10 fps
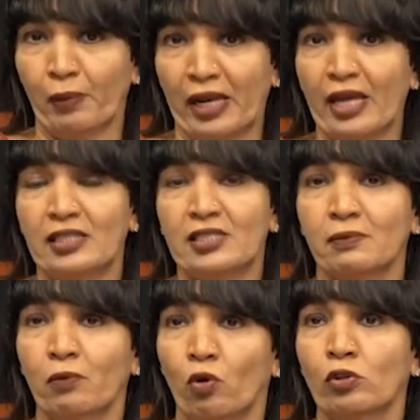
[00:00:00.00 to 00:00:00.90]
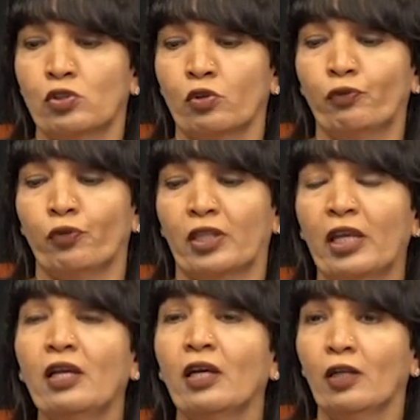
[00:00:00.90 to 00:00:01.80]
mechanism holds good for
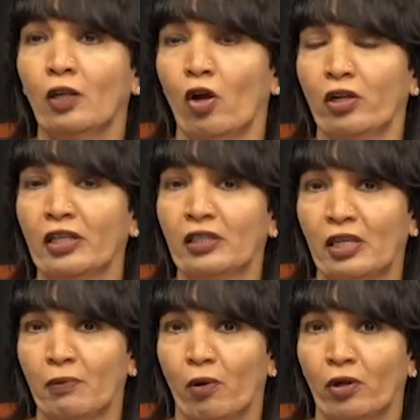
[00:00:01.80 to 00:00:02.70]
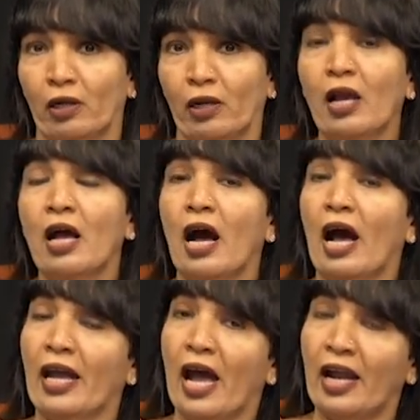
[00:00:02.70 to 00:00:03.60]
the lock and key model.
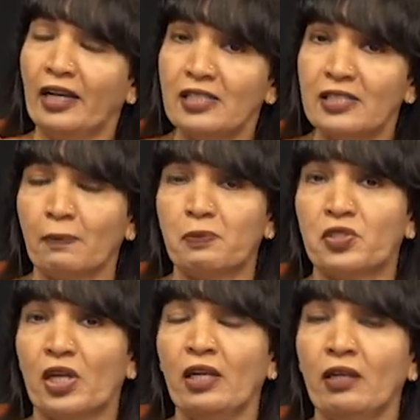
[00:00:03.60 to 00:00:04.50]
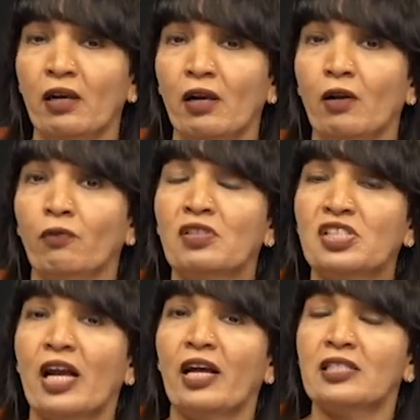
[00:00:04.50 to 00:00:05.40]
I had a substrate
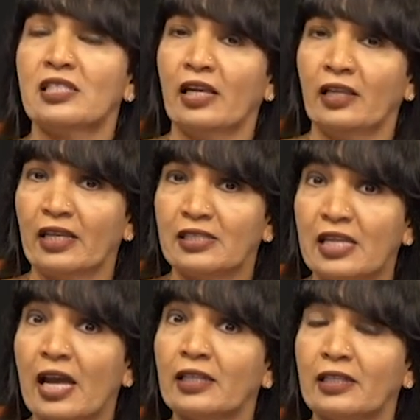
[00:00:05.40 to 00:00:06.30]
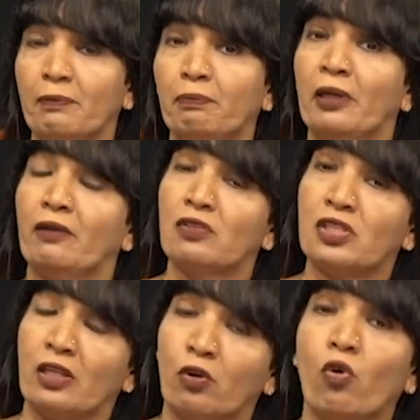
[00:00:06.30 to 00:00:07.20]
which has an exact template
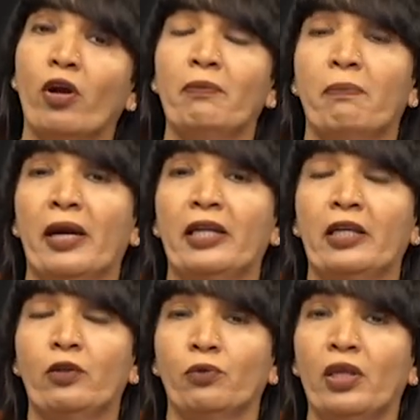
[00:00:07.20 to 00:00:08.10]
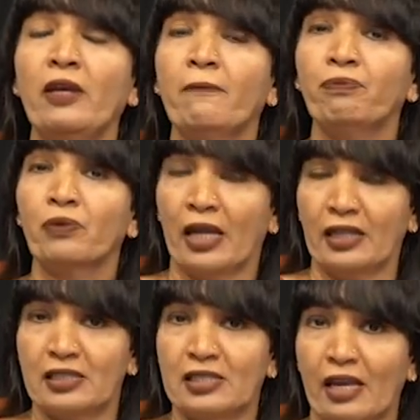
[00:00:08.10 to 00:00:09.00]
which can go and bind into the
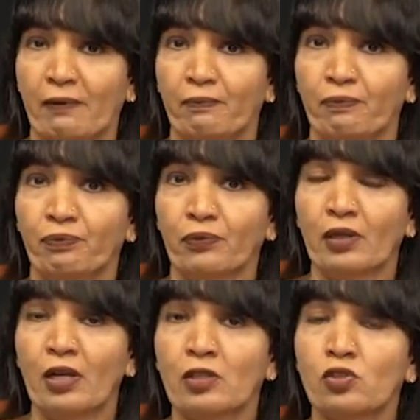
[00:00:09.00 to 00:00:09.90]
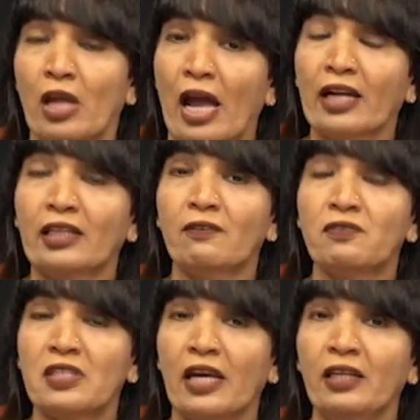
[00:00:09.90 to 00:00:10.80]
enzyme. So, the
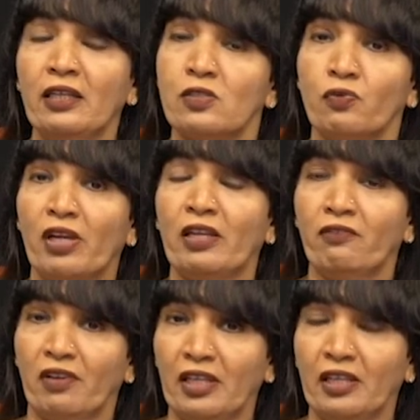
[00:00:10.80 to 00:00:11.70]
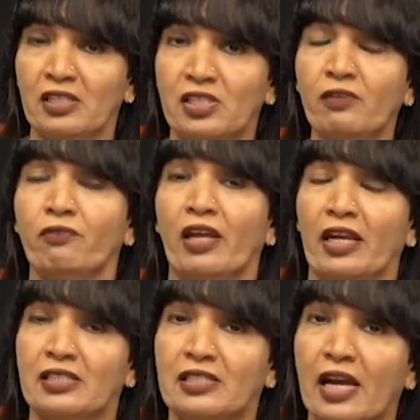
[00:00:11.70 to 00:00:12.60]
active site is very very rigid where
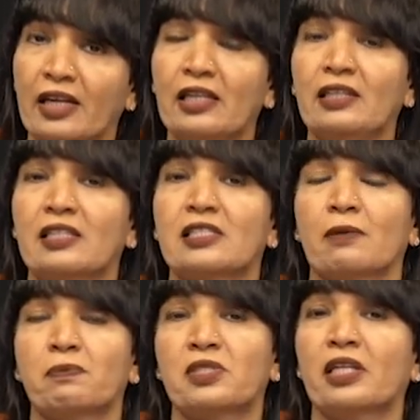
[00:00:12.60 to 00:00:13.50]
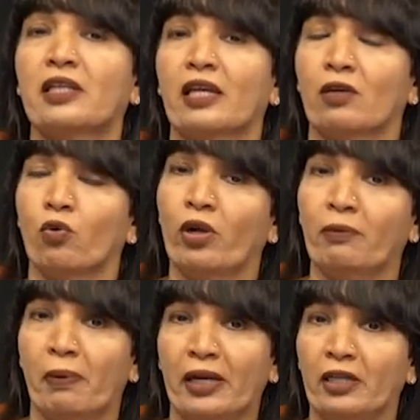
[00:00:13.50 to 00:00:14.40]
exactly that substrate can go
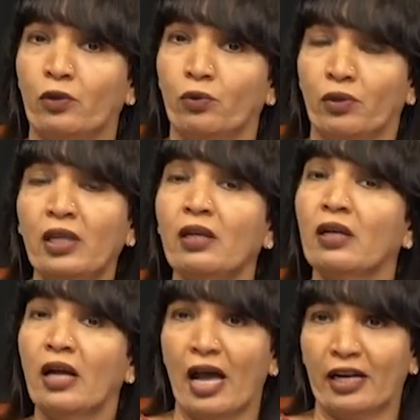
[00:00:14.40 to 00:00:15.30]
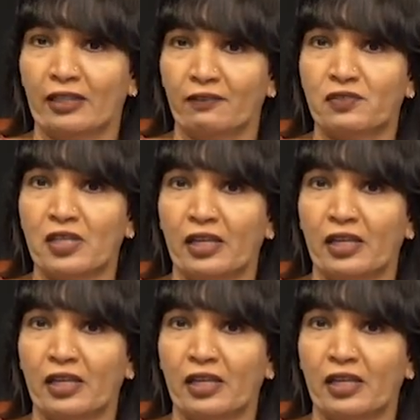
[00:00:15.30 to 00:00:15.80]
and bind into the active